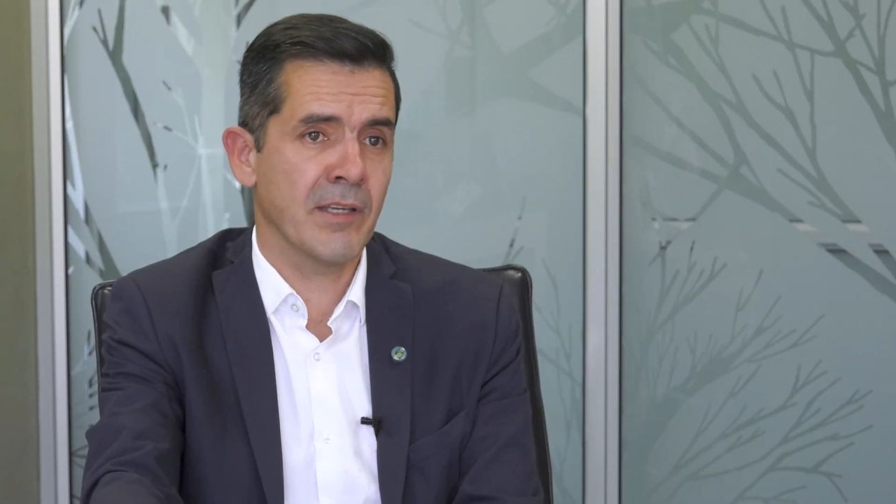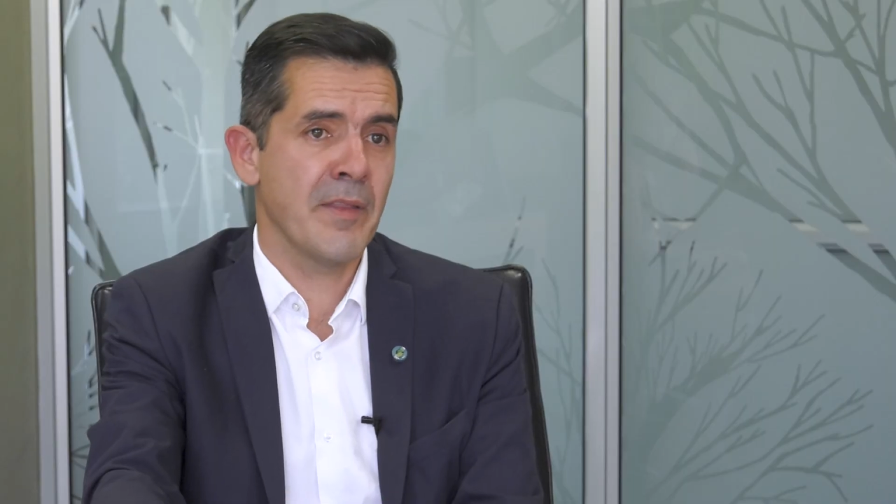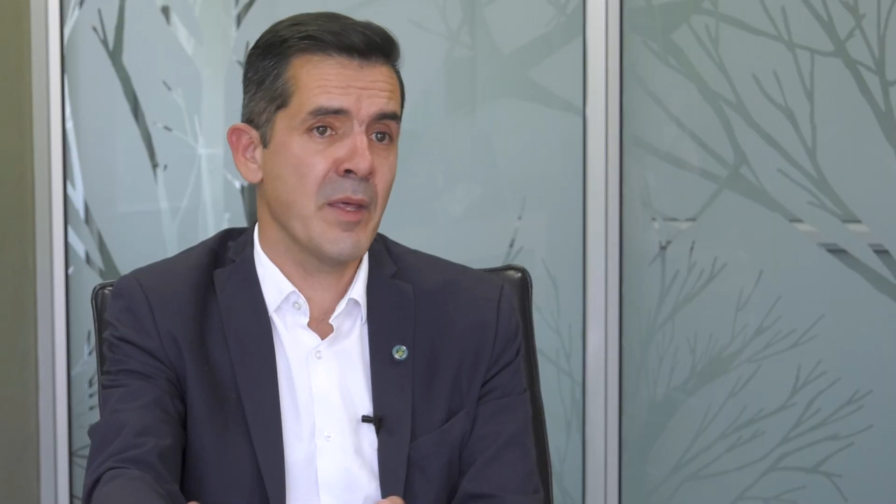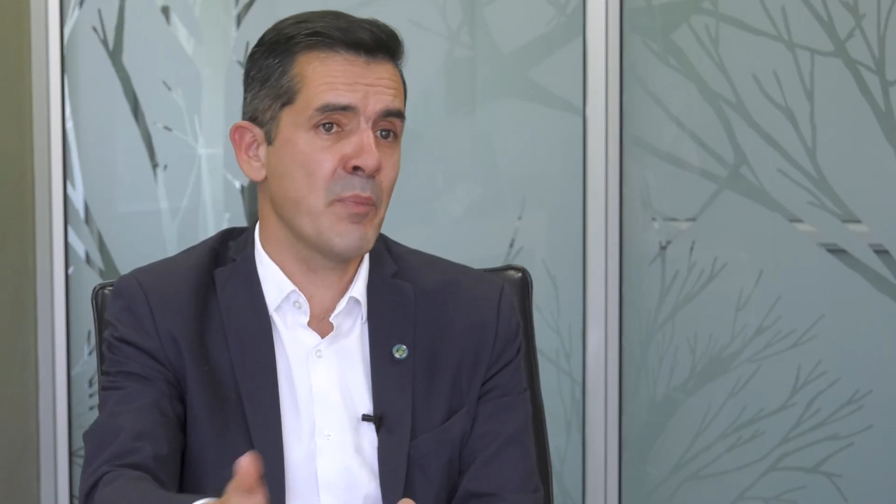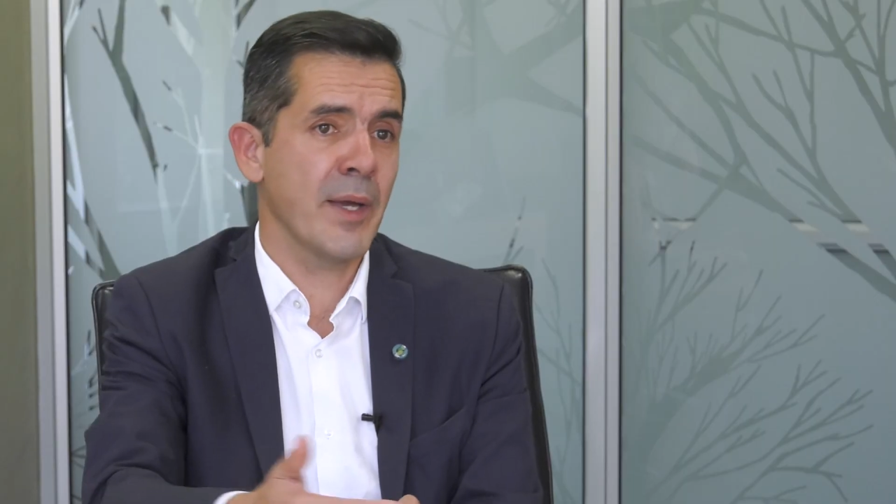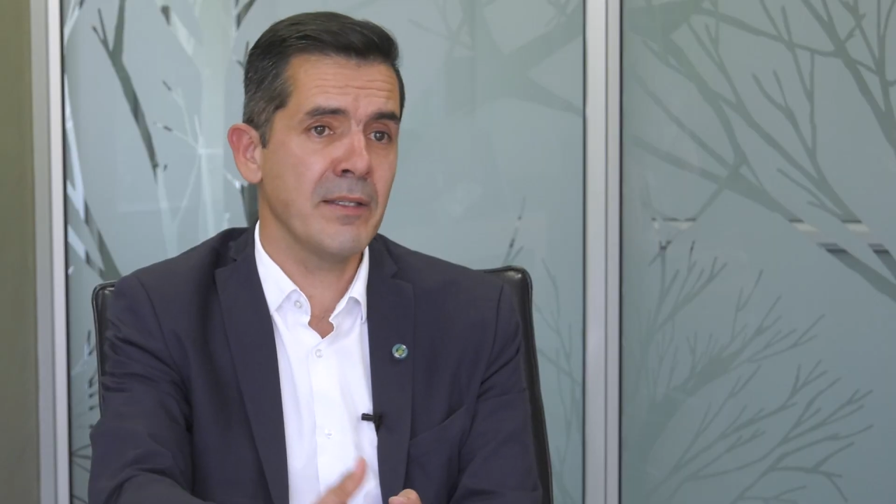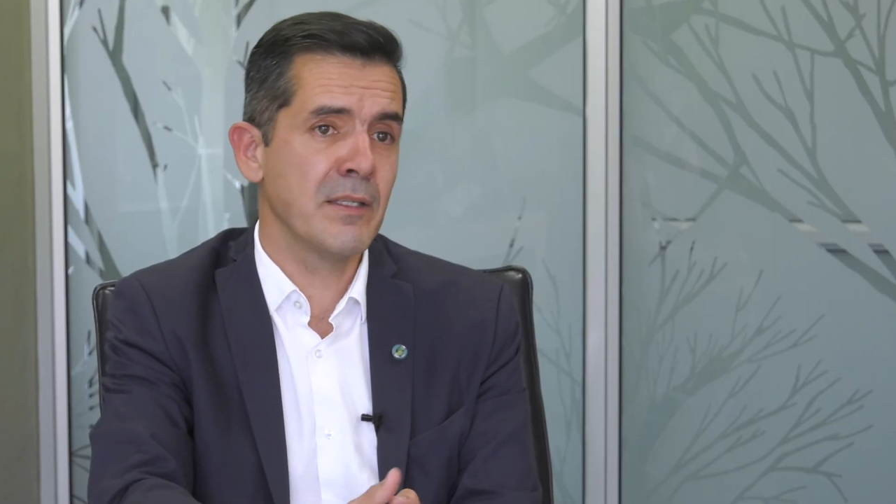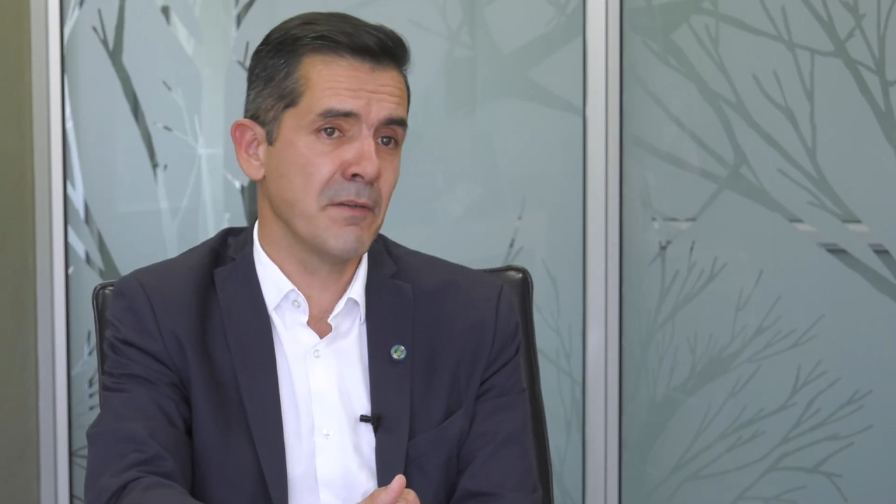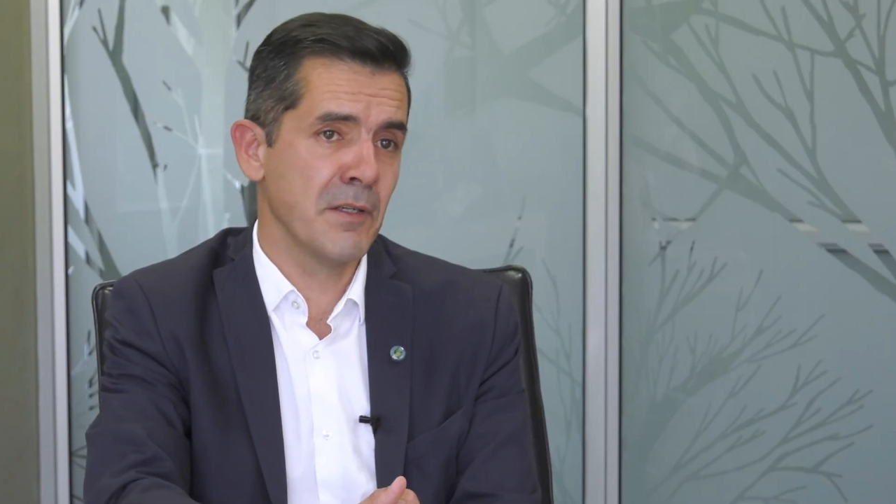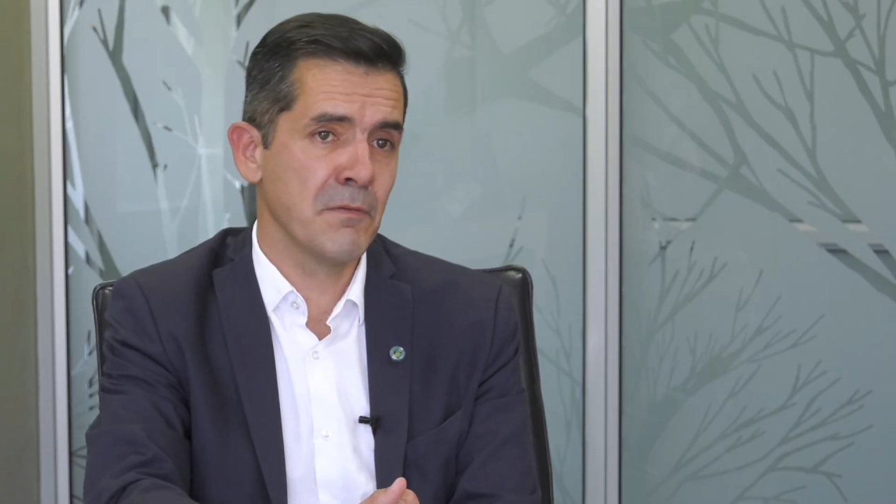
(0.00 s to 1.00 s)
and they pay a
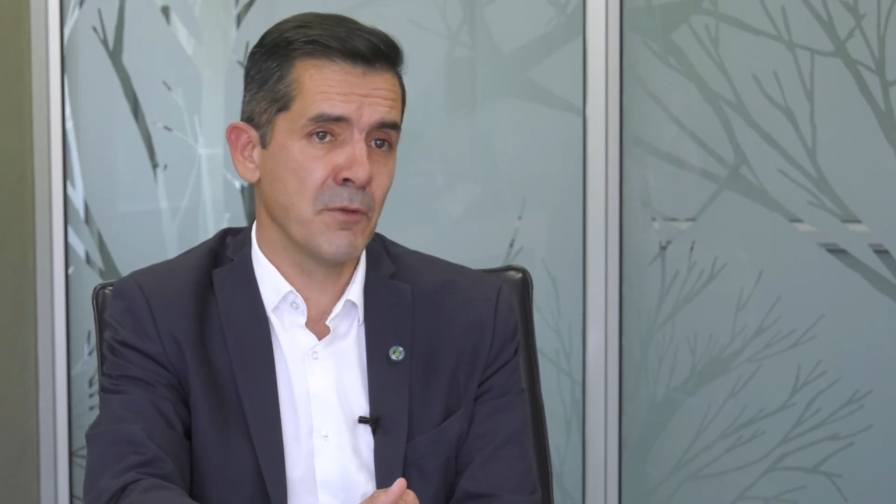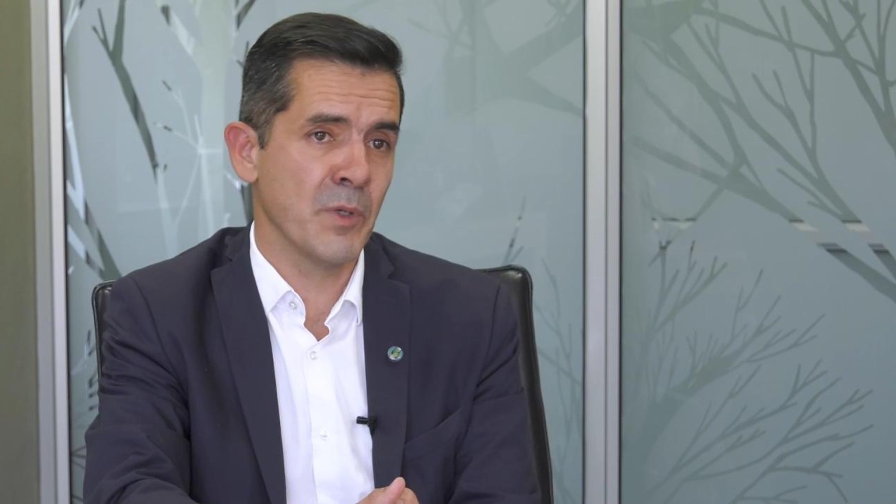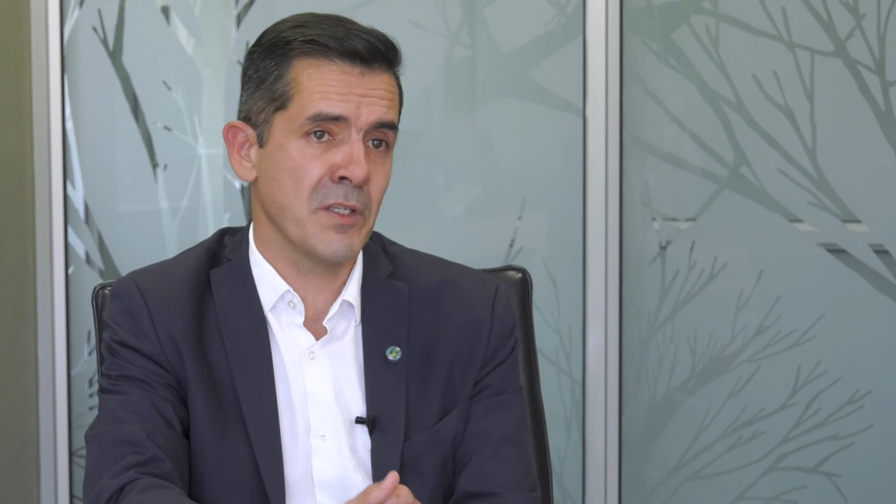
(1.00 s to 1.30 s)
dividend for me.